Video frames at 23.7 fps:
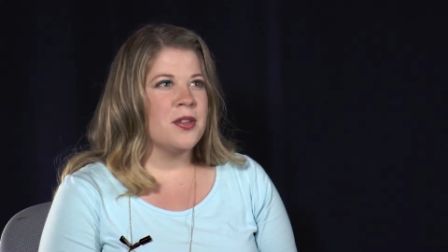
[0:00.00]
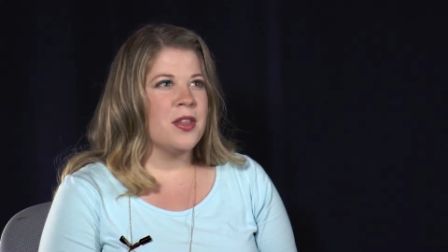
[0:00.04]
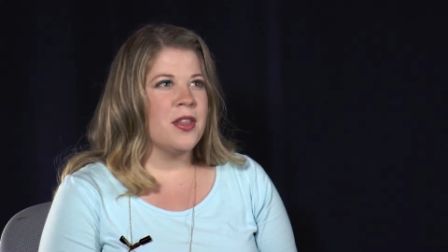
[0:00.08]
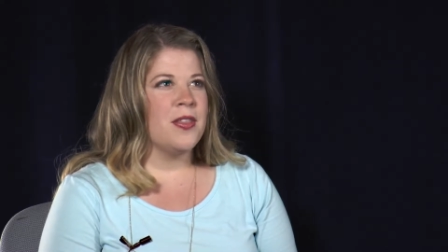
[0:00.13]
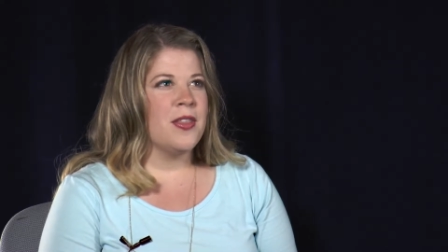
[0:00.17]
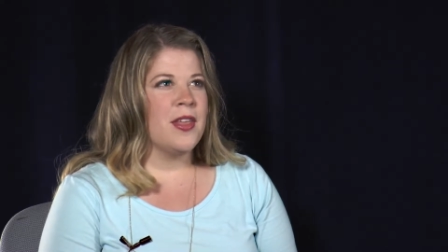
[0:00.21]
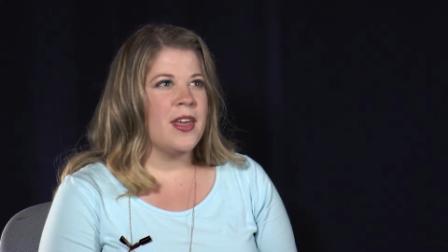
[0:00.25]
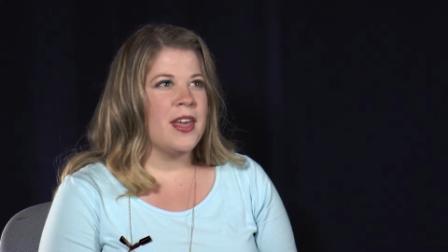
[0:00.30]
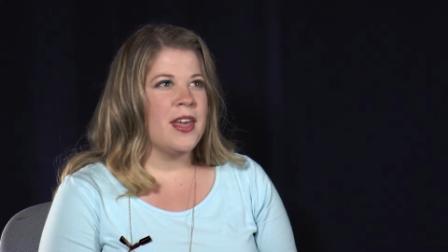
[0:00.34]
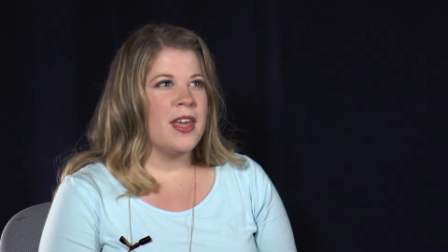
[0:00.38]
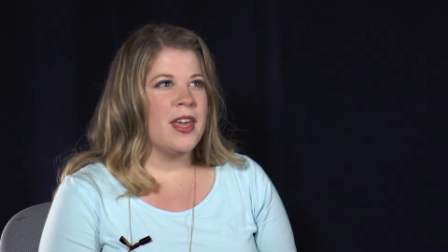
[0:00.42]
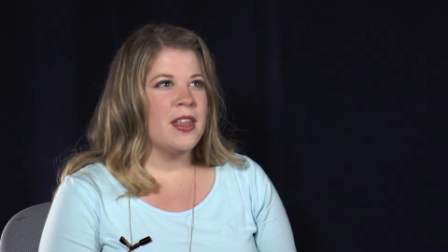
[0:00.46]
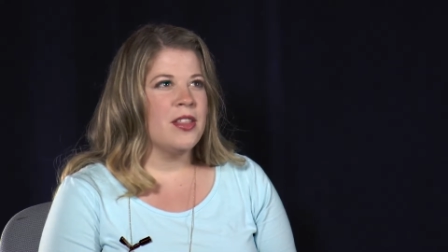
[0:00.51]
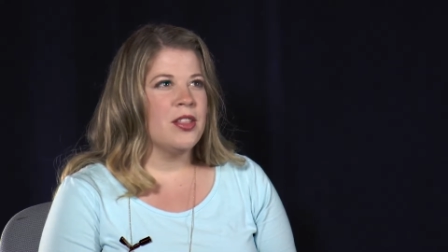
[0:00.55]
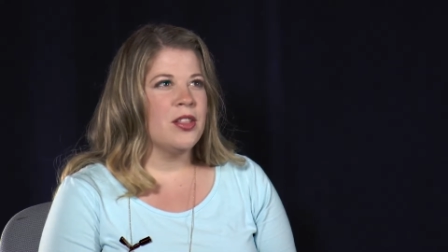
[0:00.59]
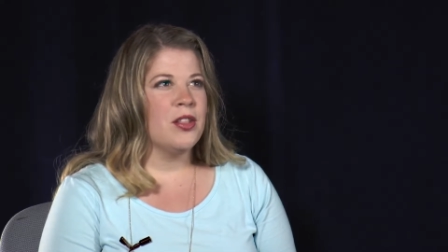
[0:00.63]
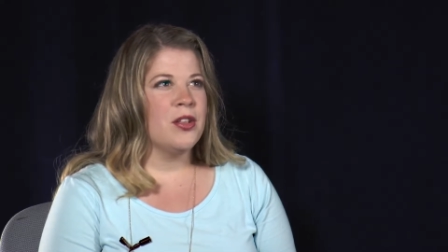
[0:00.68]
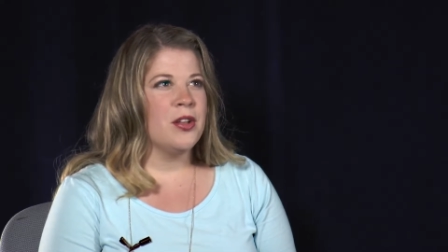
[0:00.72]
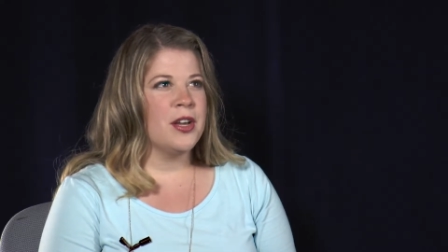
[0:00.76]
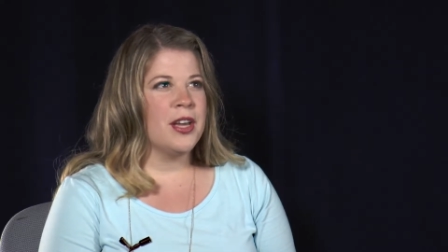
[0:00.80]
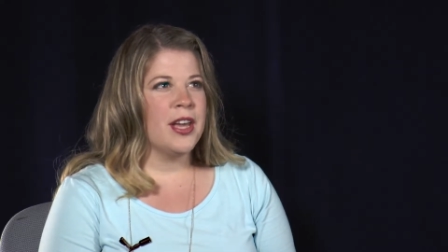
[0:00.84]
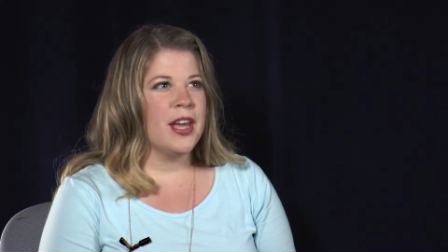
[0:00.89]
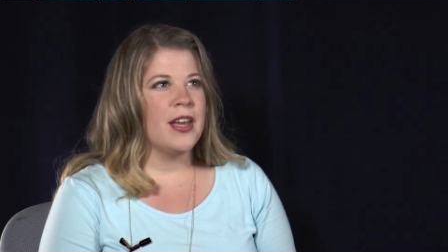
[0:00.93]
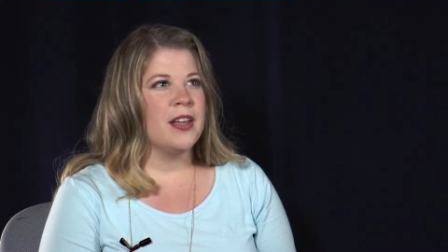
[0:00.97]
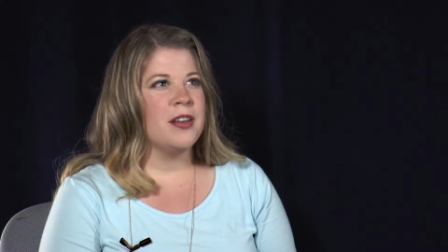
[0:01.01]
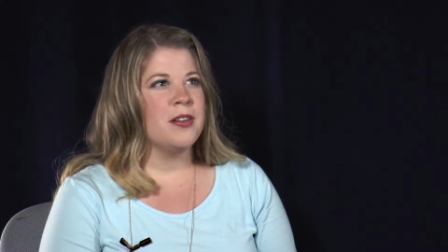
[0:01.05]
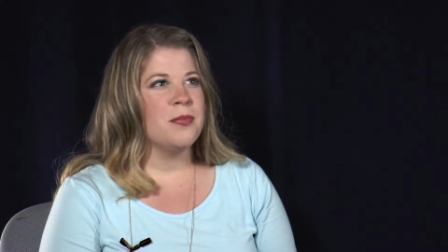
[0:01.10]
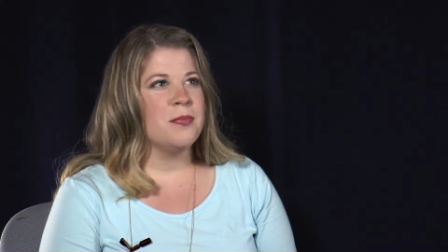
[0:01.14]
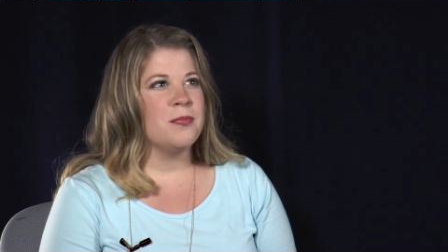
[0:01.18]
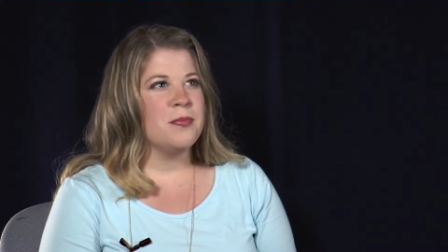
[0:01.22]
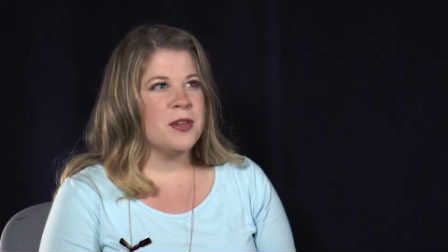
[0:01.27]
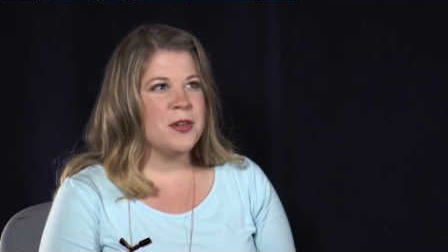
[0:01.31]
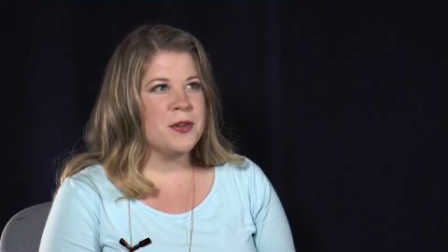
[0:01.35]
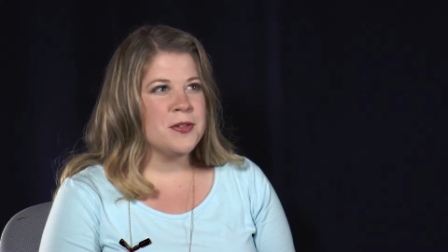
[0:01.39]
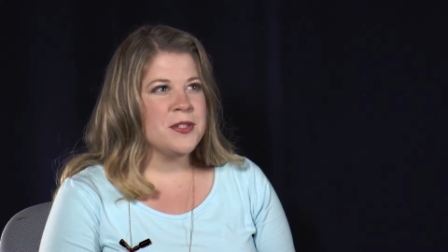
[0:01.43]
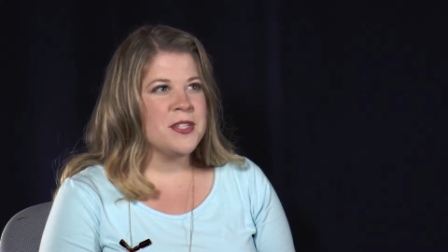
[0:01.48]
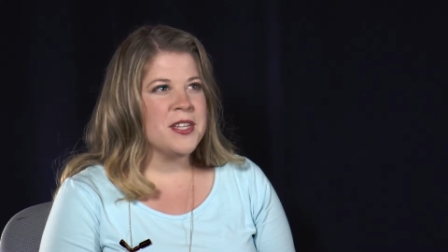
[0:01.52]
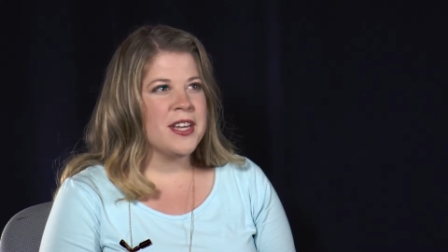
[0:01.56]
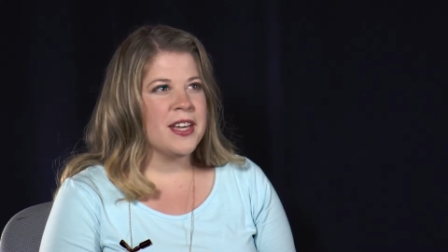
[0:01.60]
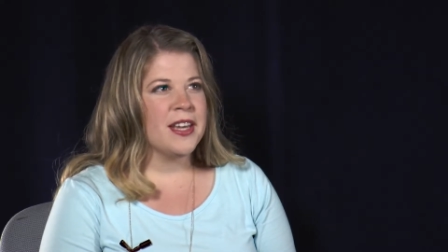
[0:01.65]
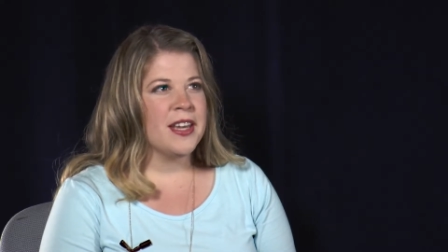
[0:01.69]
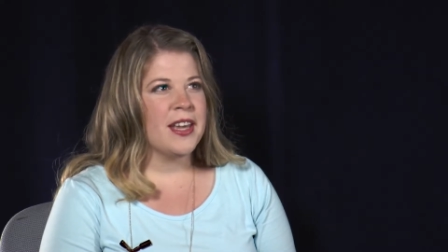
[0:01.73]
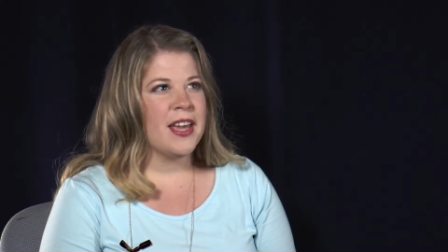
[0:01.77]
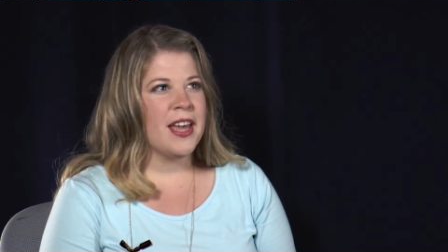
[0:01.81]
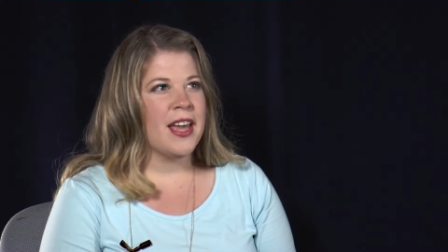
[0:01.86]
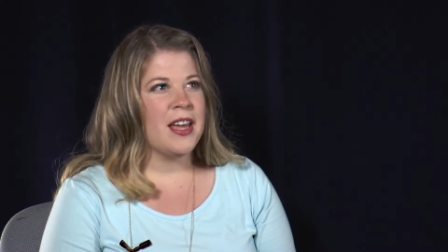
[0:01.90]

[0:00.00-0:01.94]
that they can look at music